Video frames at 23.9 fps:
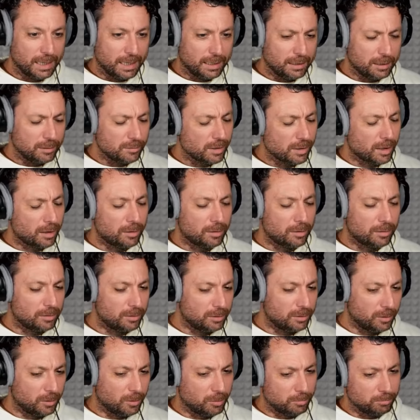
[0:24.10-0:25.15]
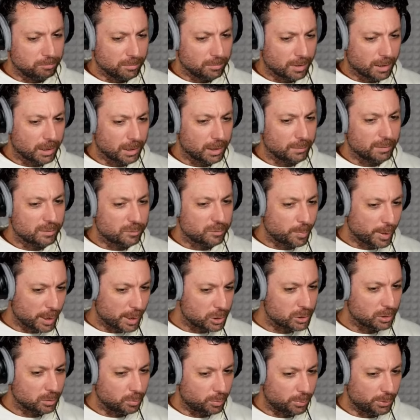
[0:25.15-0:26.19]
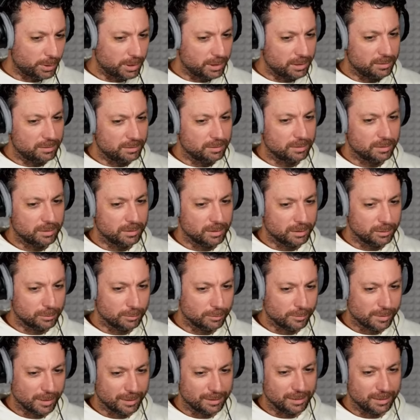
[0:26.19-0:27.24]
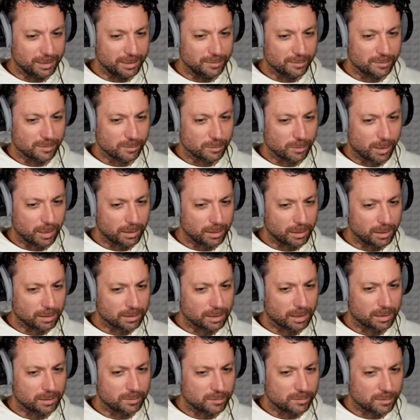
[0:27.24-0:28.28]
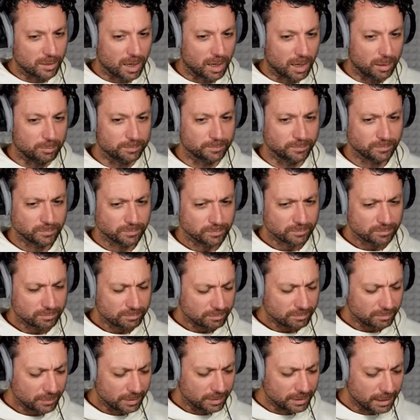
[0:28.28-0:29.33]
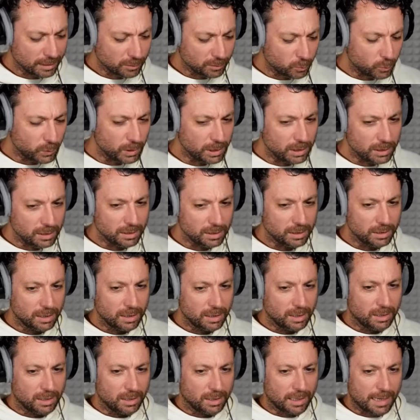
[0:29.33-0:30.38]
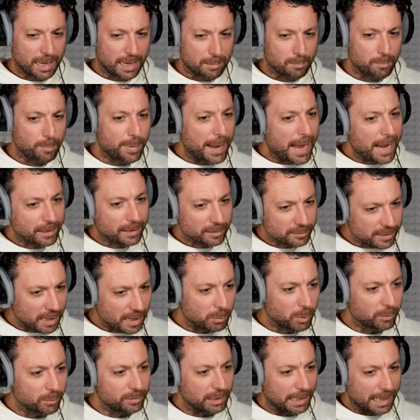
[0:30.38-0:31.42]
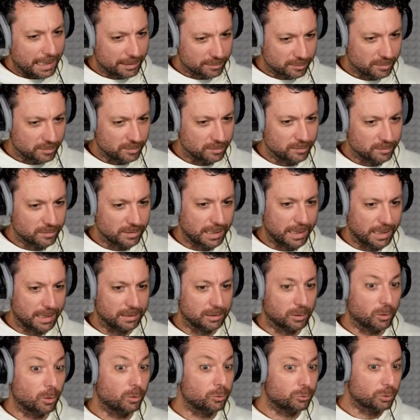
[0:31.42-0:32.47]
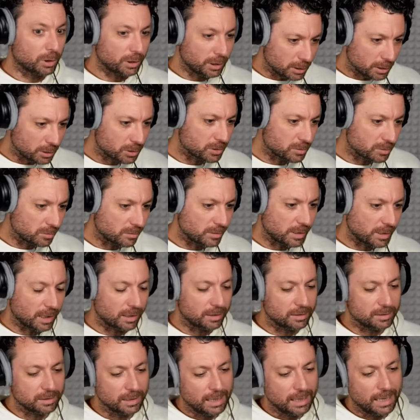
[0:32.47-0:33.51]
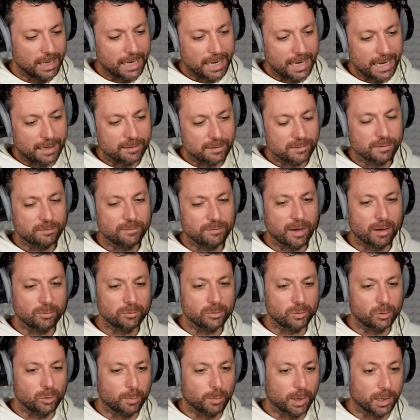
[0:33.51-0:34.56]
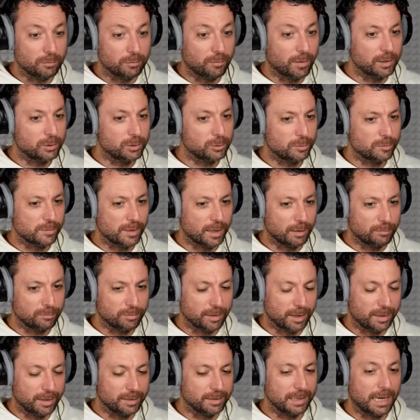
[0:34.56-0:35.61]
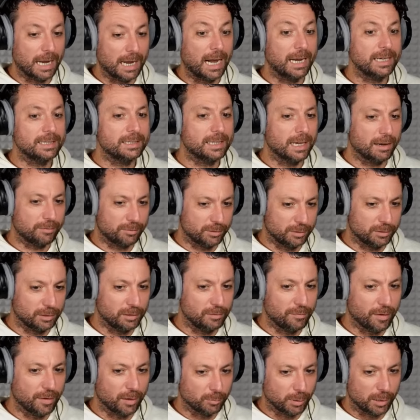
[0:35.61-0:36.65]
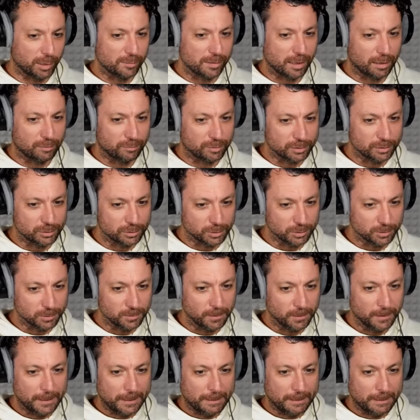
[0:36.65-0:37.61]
These are, kind of a special breed, to say the least. So I think that it's time that we unpack some of the lessons and contradictions that as a founder you might find yourself, and I definitely found myself into